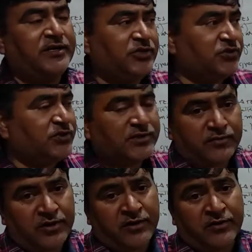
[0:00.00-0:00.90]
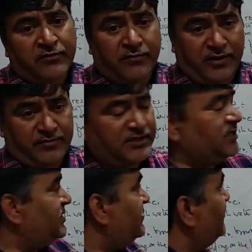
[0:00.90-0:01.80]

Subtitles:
zoospore formation.